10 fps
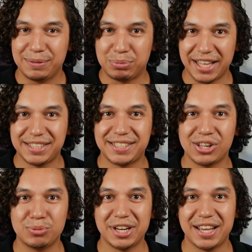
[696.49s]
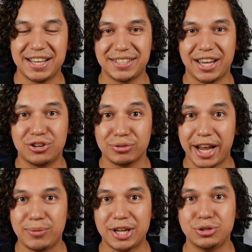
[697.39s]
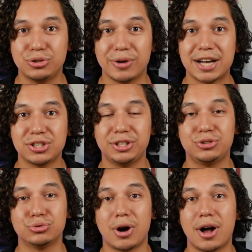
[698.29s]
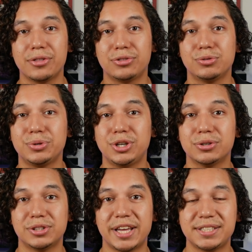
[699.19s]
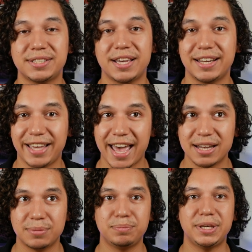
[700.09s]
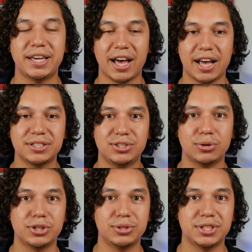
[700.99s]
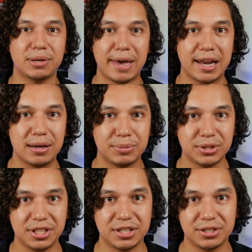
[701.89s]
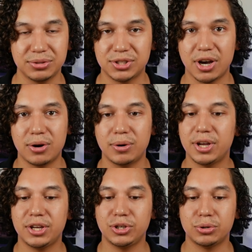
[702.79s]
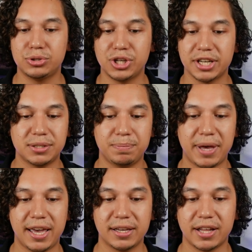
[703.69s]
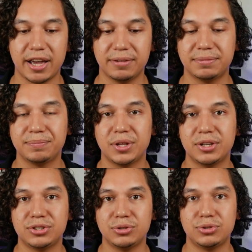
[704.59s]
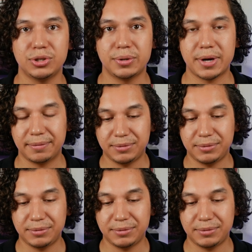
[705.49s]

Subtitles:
Blood Celebrant is a great way to gradually draw through your list. And again, because you're using a mana ability to do so, you're just paying life to do,